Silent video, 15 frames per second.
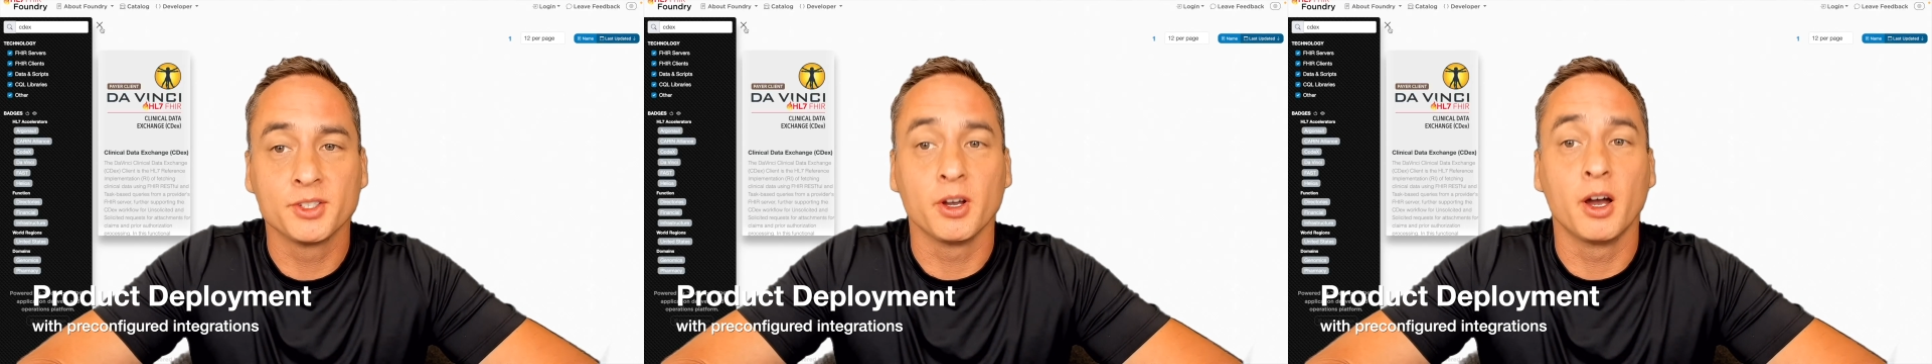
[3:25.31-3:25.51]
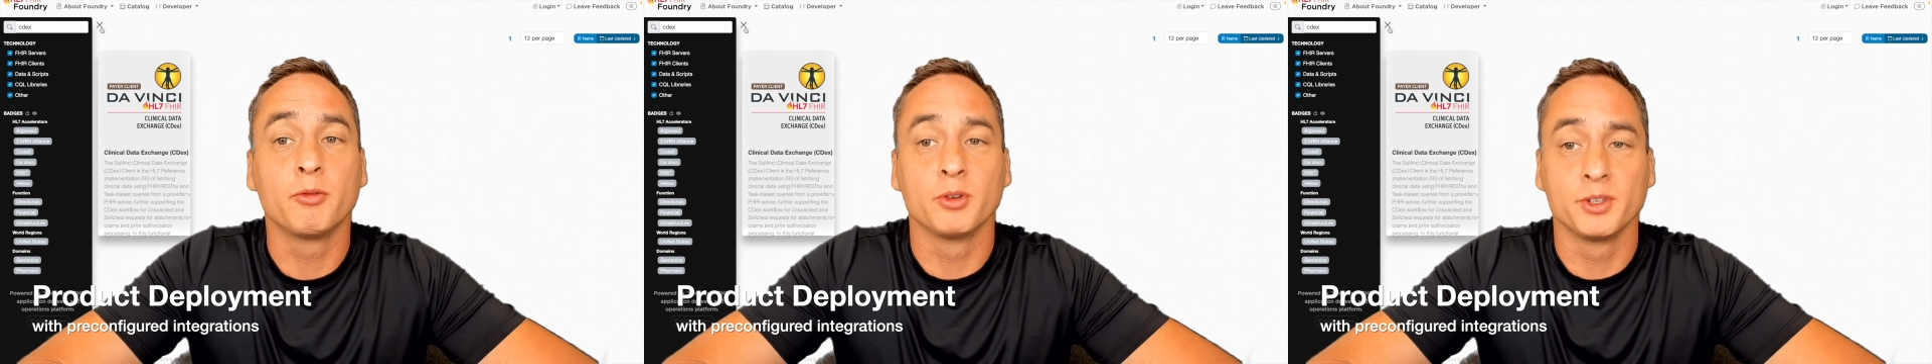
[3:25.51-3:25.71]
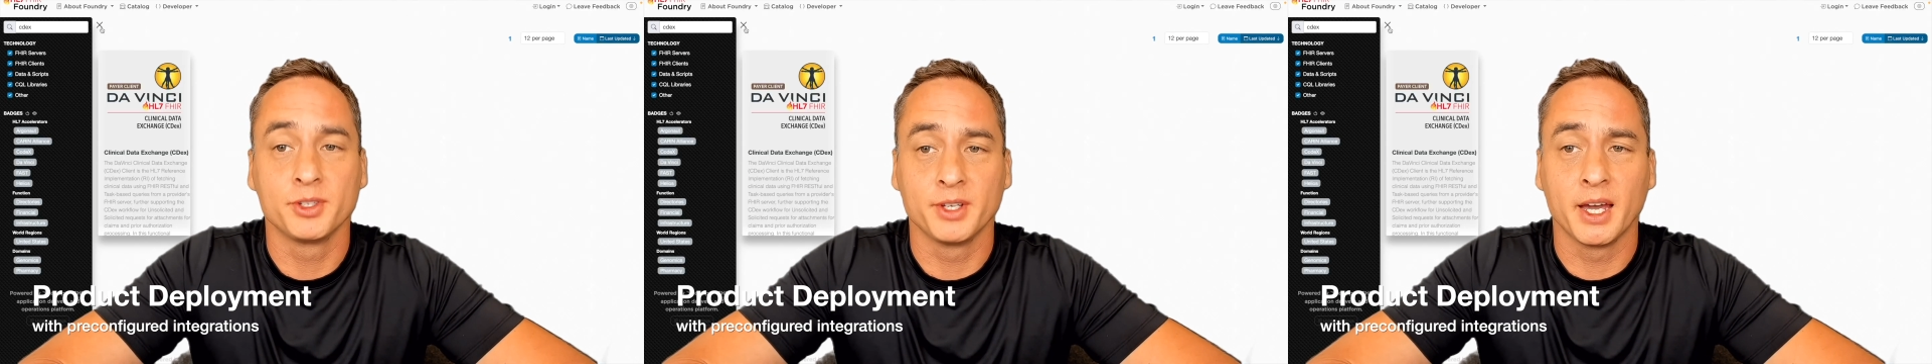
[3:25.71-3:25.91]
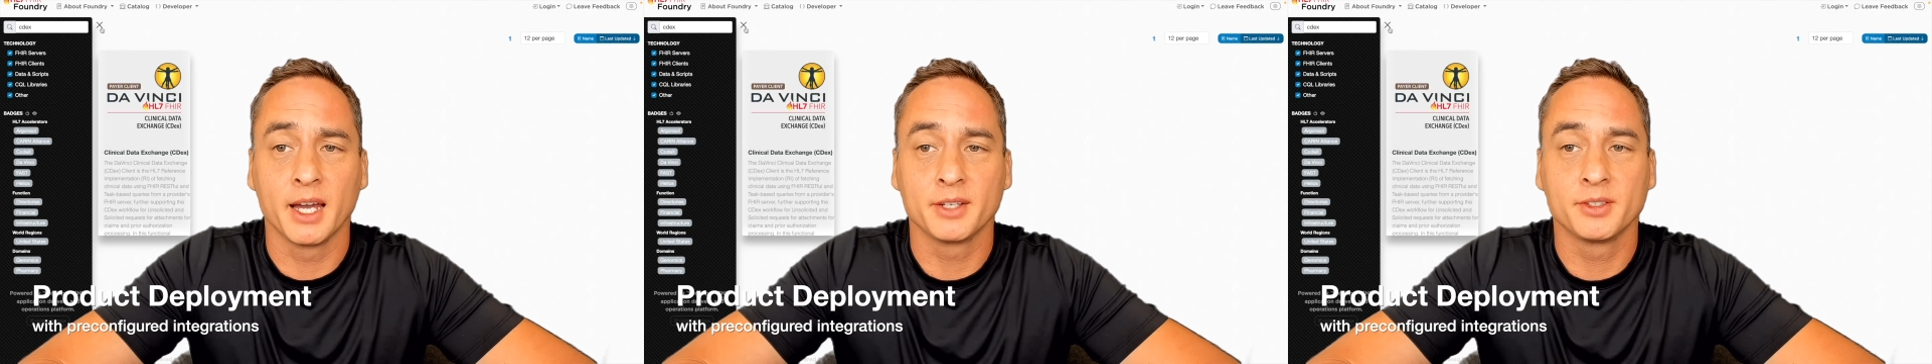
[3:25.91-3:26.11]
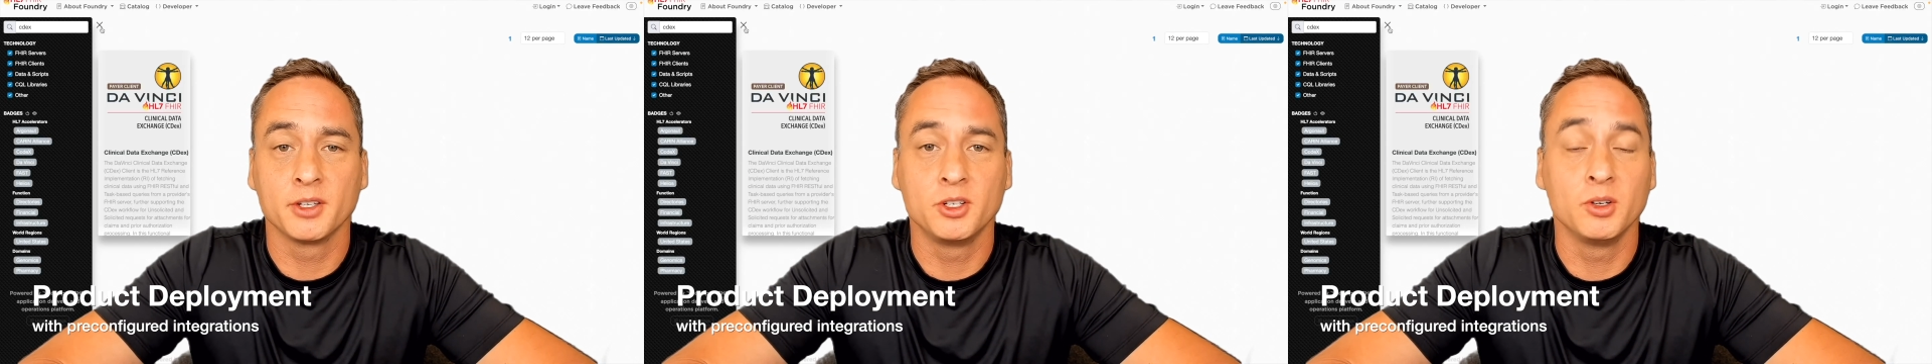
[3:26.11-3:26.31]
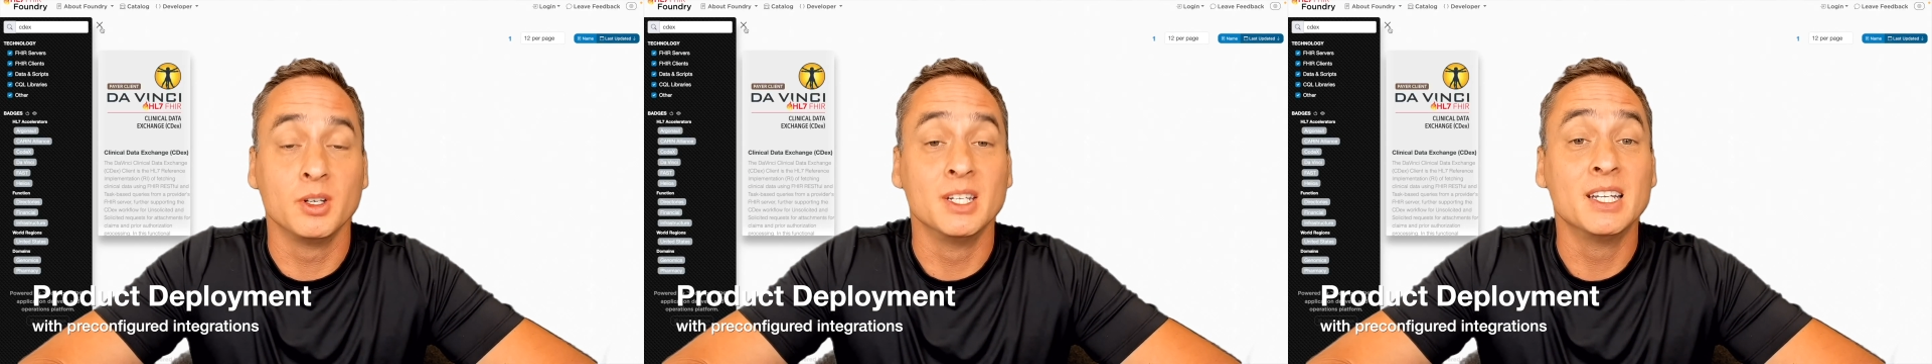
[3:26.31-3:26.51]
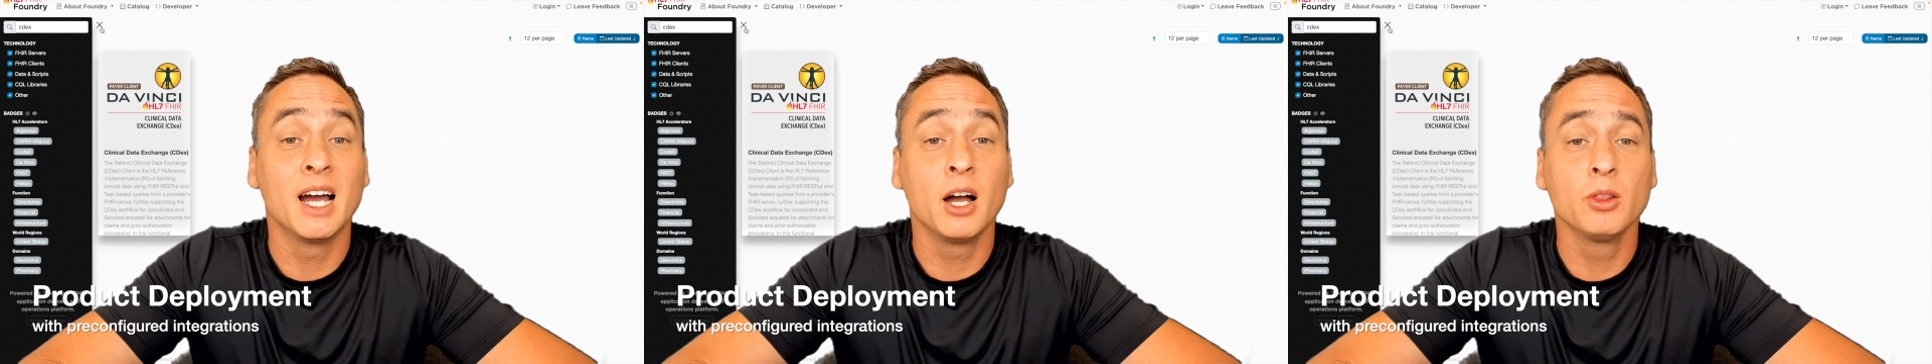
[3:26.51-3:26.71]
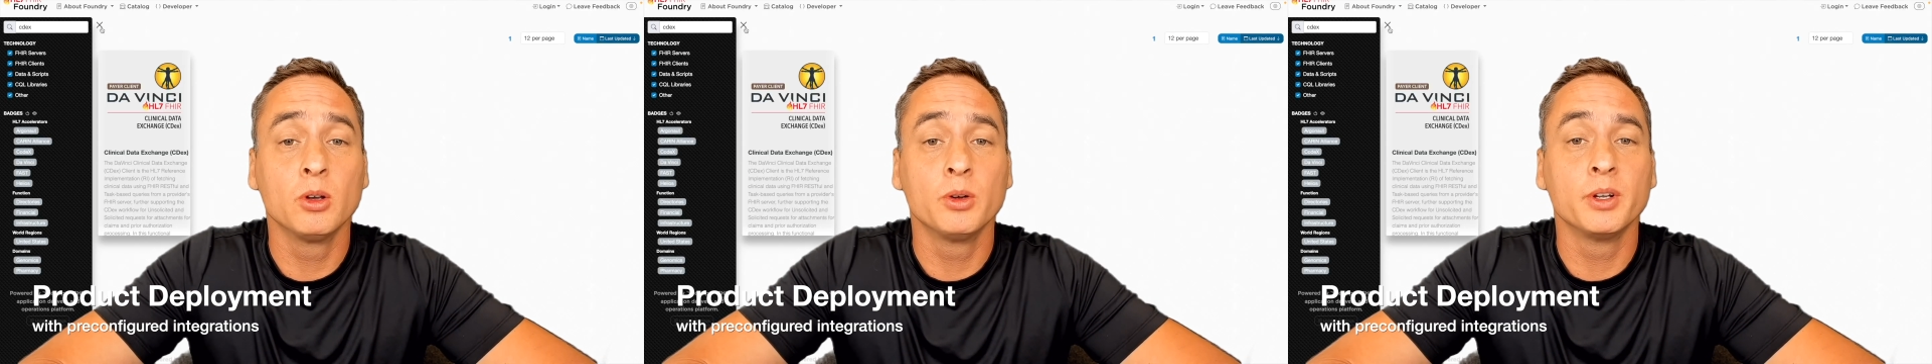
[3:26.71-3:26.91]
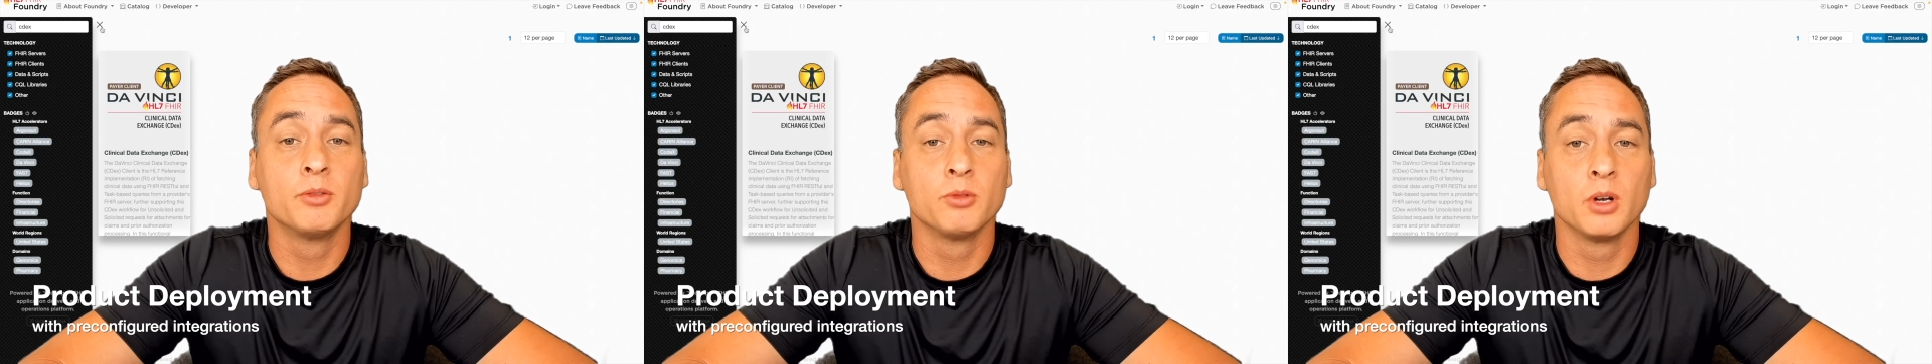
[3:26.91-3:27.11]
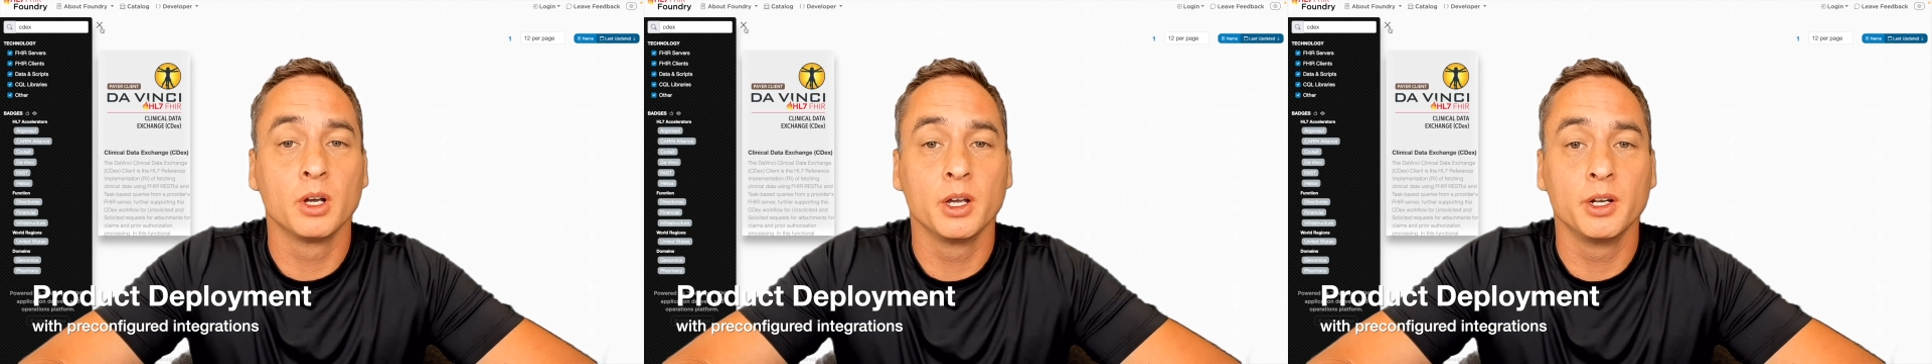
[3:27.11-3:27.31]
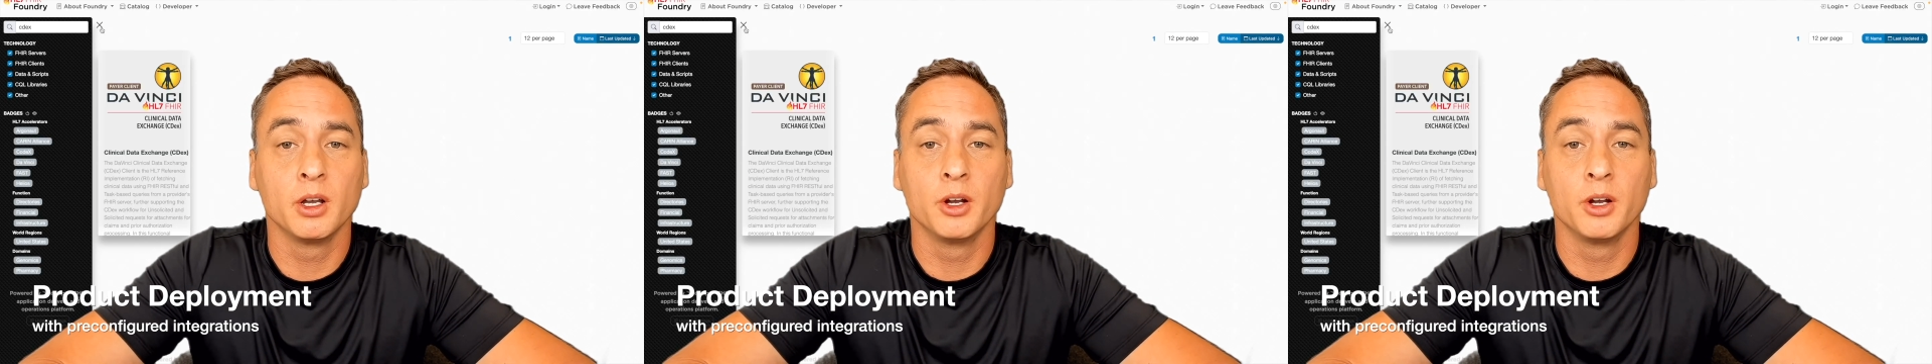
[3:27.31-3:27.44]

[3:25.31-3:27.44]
software stacks that you can download and run